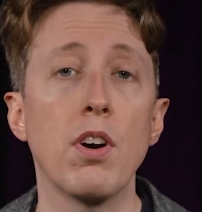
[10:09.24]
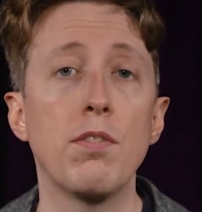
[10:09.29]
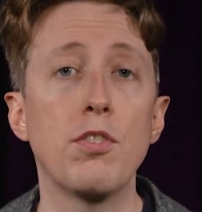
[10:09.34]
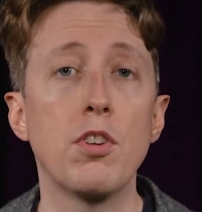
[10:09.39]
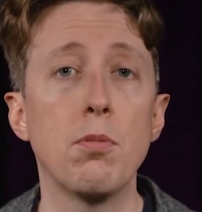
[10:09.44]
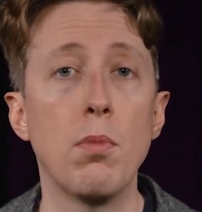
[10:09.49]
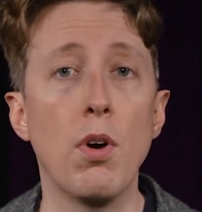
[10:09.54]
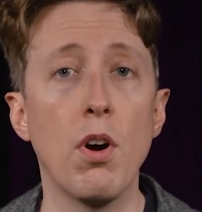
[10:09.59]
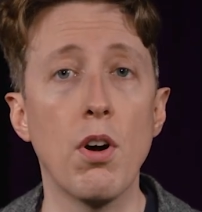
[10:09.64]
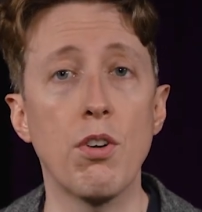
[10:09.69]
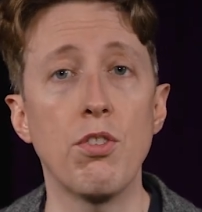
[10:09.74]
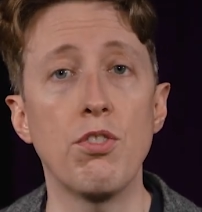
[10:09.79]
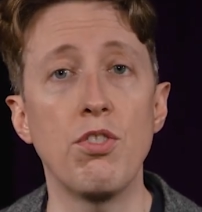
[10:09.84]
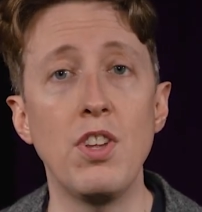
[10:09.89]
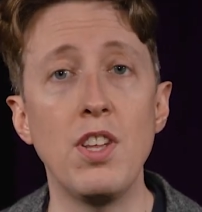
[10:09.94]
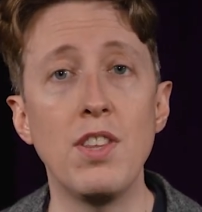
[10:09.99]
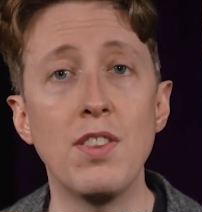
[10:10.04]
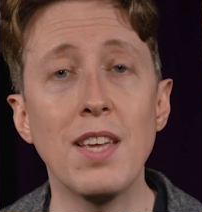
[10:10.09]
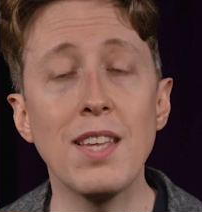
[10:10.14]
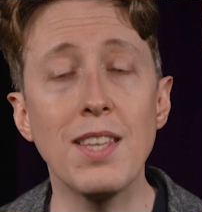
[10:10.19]
of
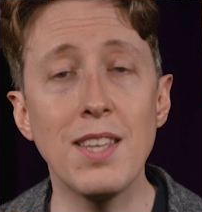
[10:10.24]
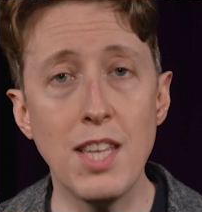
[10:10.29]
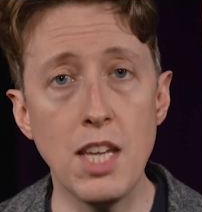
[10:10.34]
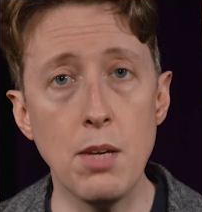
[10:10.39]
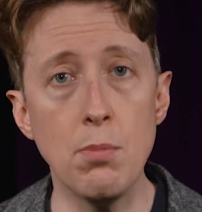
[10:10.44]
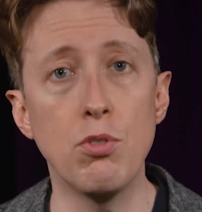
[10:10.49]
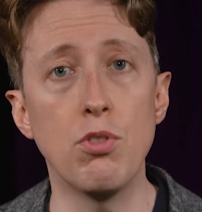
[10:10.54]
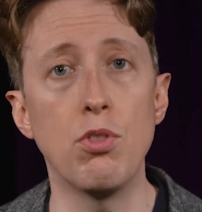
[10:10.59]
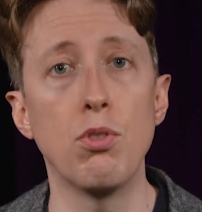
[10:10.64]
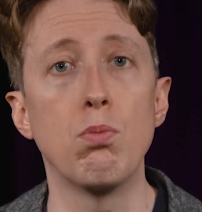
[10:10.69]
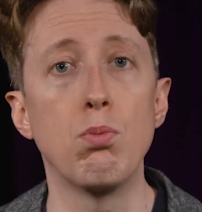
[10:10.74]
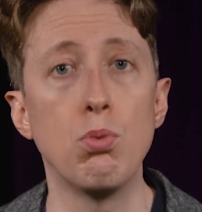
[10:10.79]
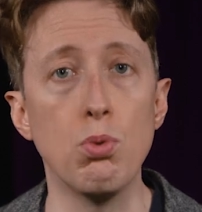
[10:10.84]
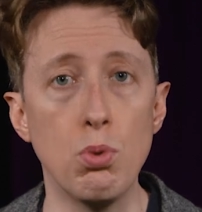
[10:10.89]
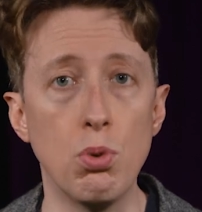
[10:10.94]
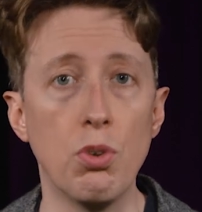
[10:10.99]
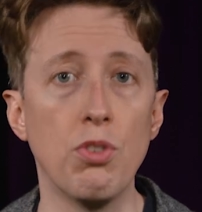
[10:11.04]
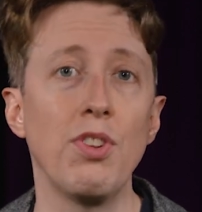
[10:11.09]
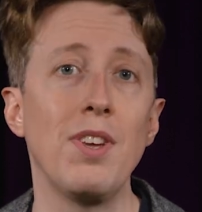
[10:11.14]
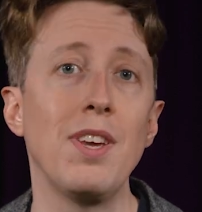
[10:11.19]
democracy that keeps the
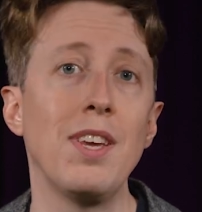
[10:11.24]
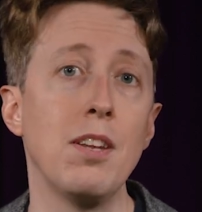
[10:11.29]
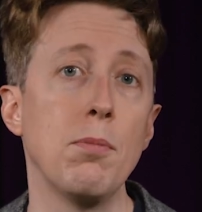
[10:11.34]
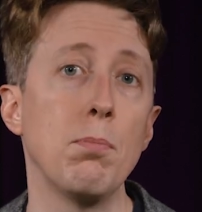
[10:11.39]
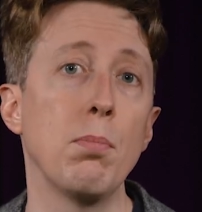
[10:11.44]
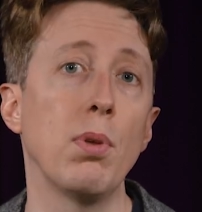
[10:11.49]
rules in